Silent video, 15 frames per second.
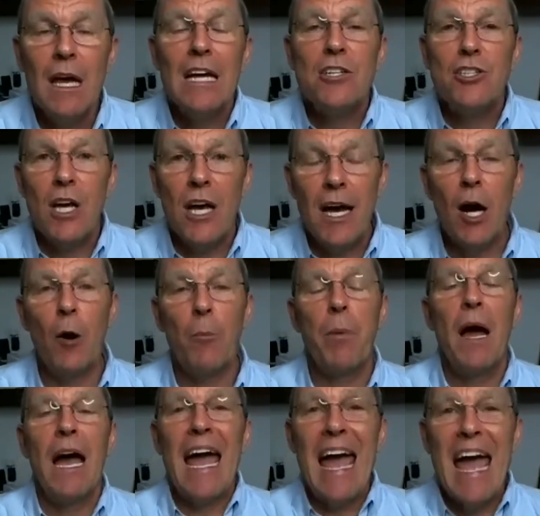to help
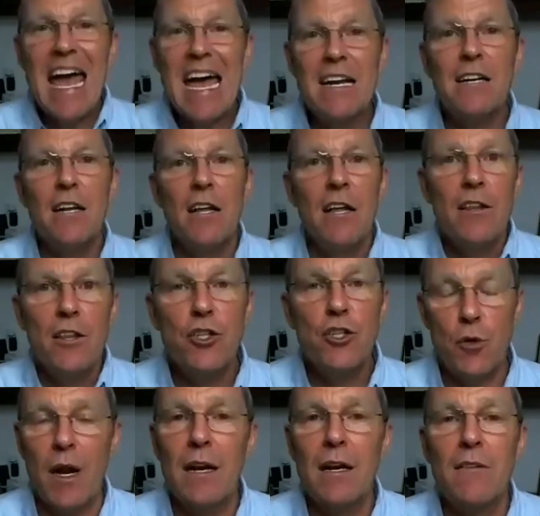end the
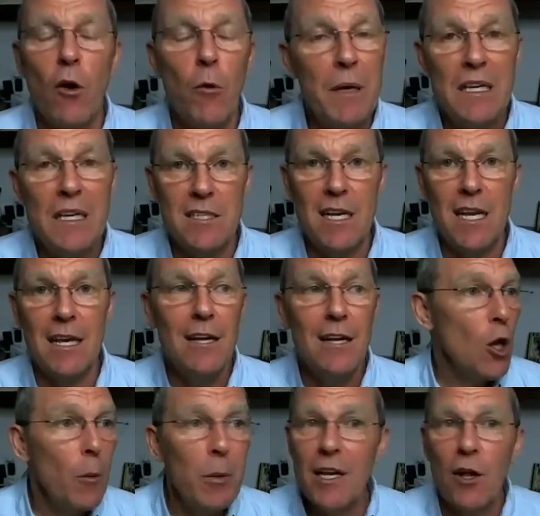trend of obesity.
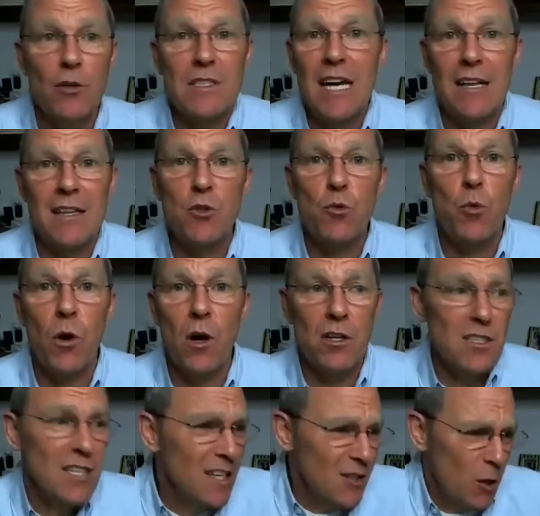Nobody knows how this works.
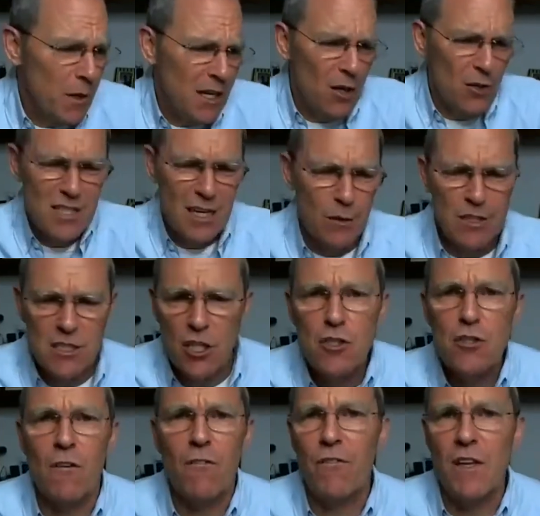Nobody knows how a
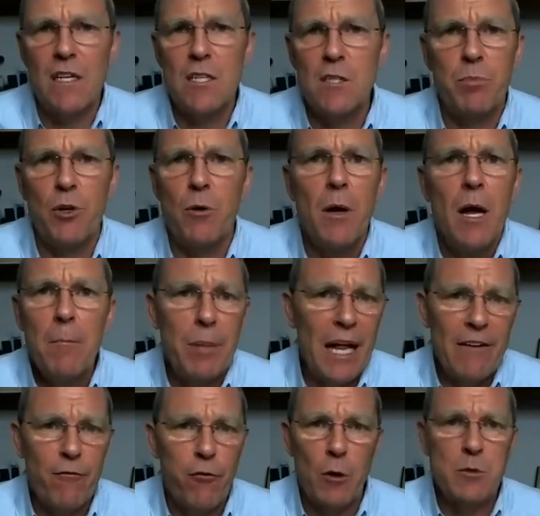digital fitness
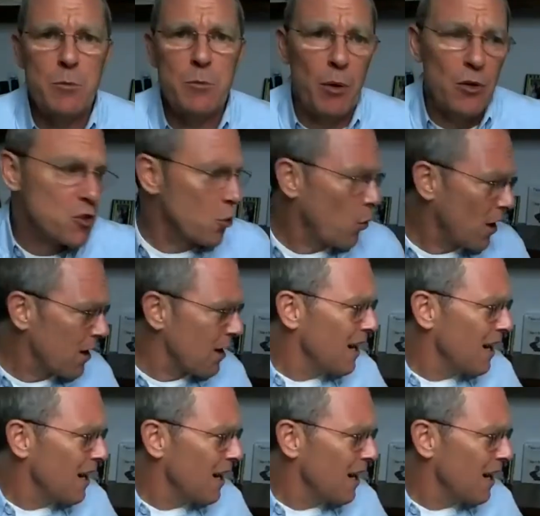platform is supposed to work.